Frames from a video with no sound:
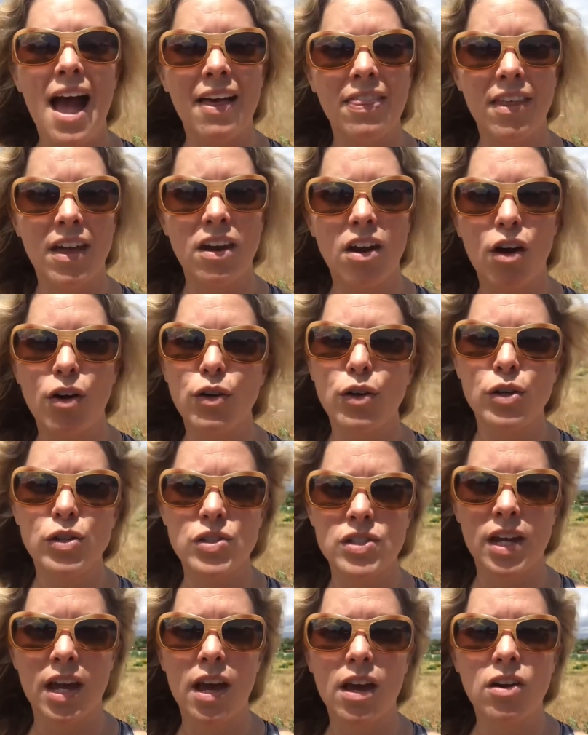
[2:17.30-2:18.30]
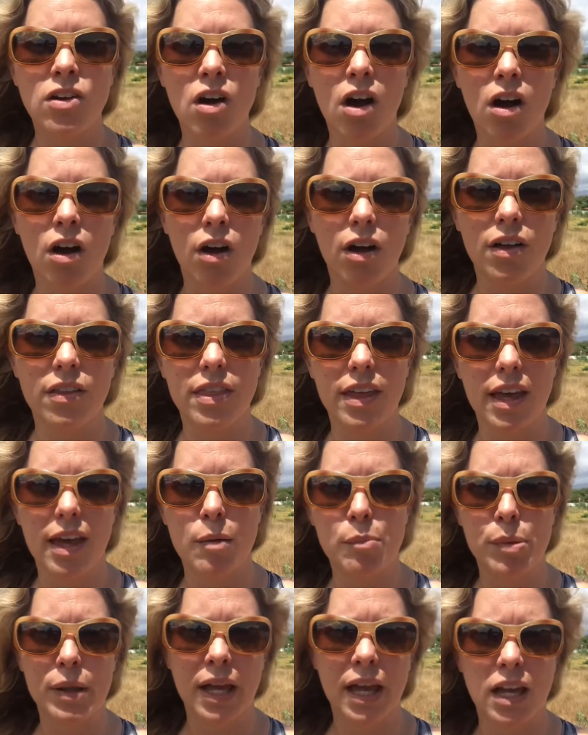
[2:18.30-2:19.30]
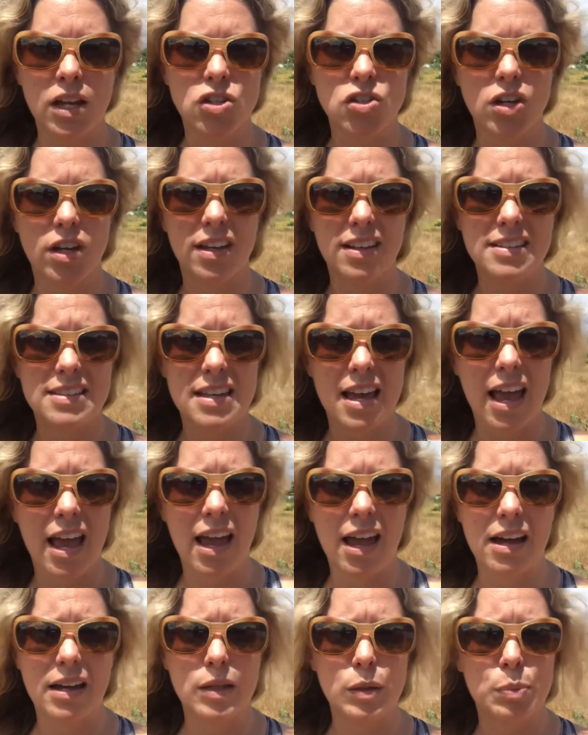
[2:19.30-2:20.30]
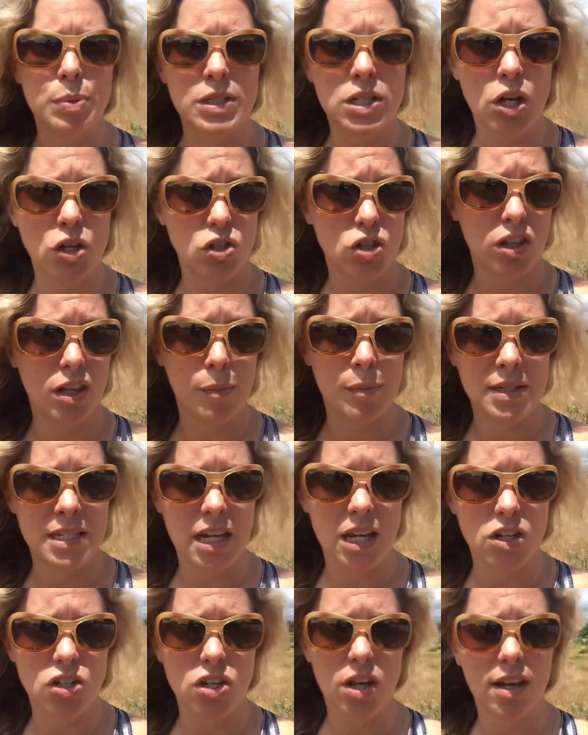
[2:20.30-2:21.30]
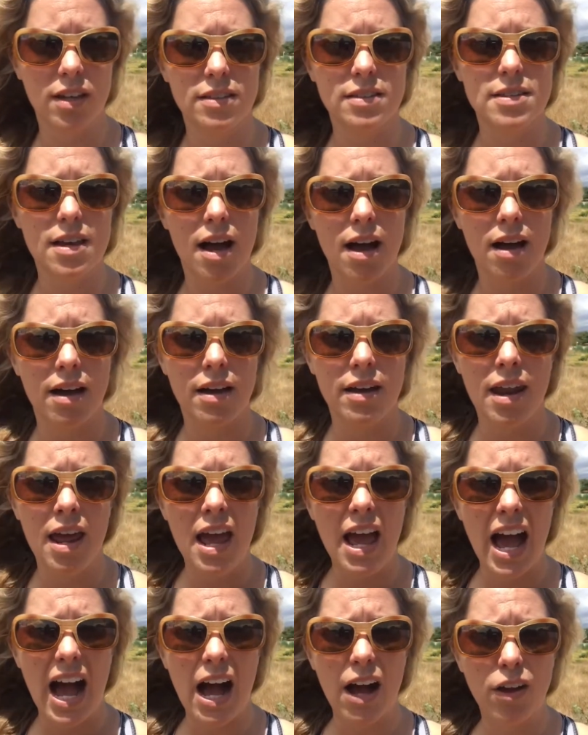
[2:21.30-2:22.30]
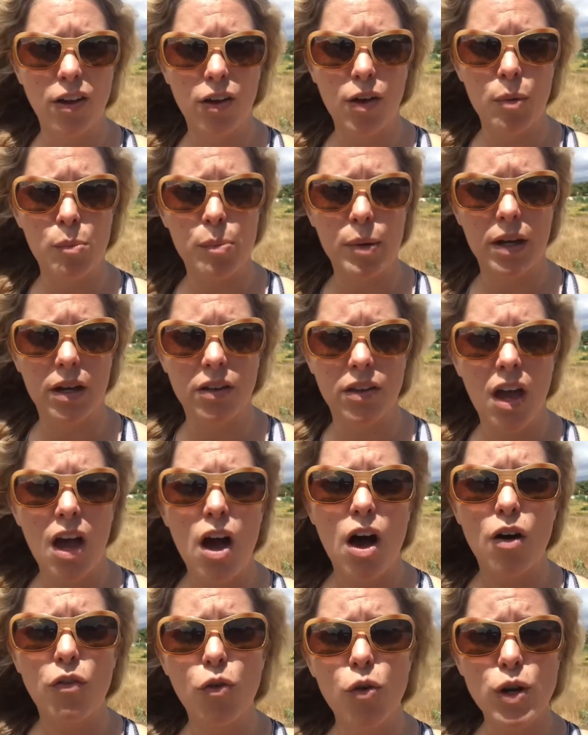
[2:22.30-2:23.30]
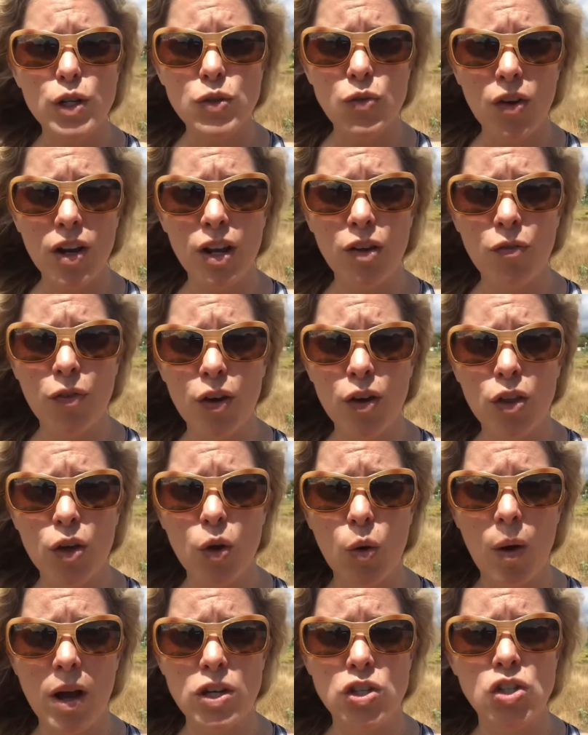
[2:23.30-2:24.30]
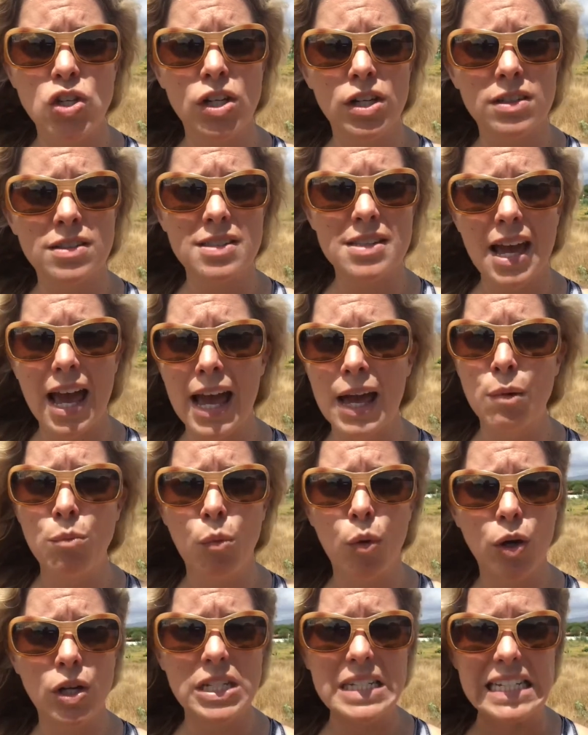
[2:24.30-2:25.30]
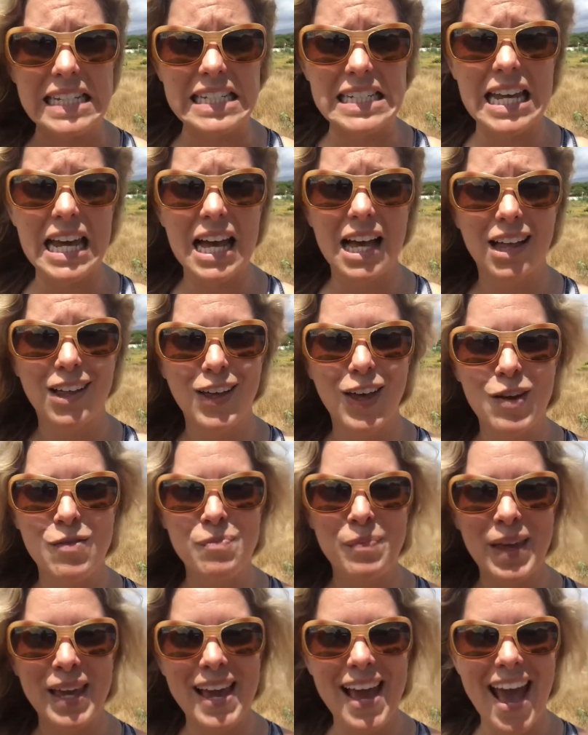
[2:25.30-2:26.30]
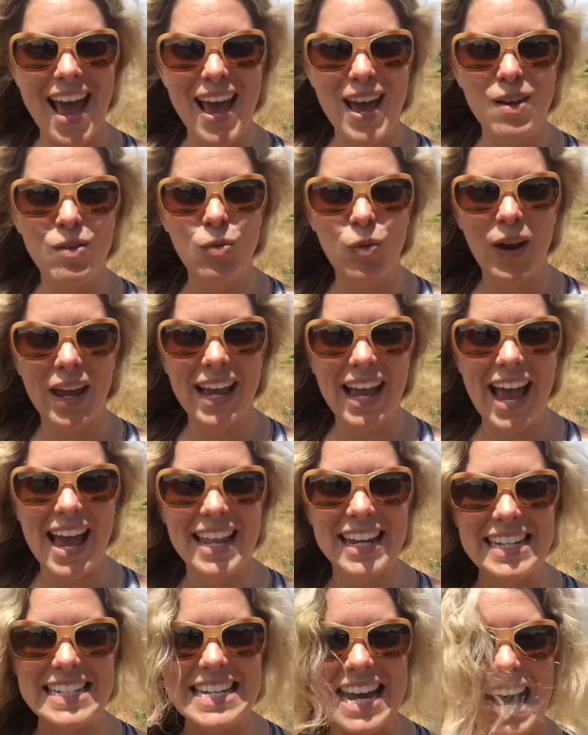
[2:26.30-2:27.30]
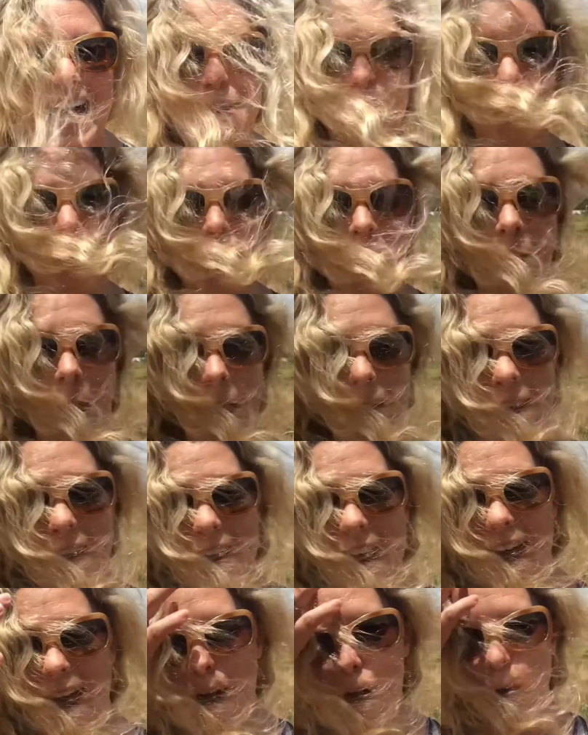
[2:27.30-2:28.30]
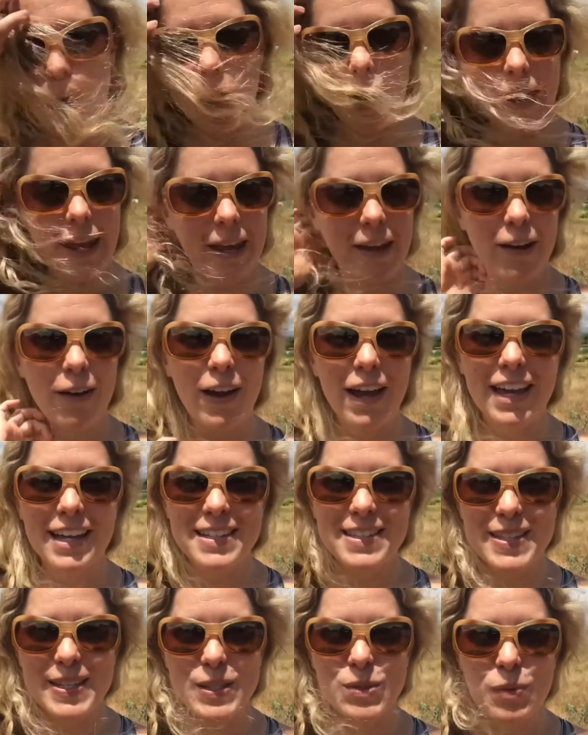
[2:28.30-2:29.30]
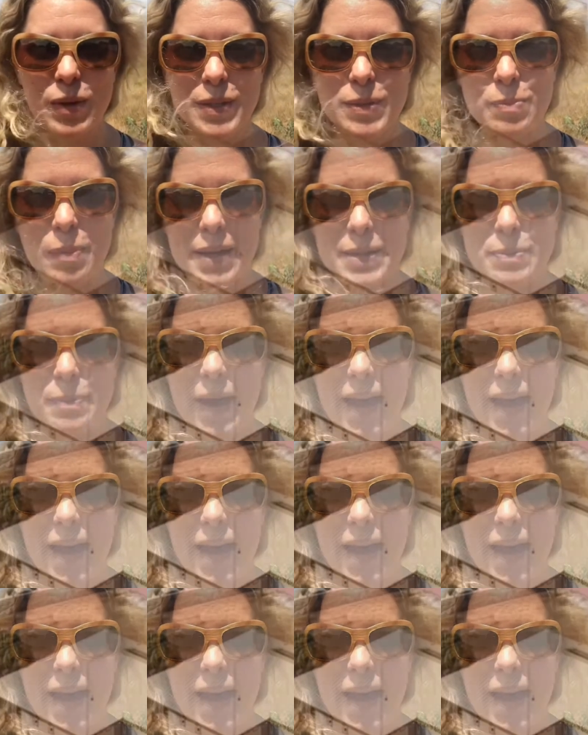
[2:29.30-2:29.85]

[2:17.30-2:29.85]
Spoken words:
and then understand all the implications and potential limitations on how you can build. Of course, for any further questions and more detail, give me a ring anytime. Now, here is this week's Best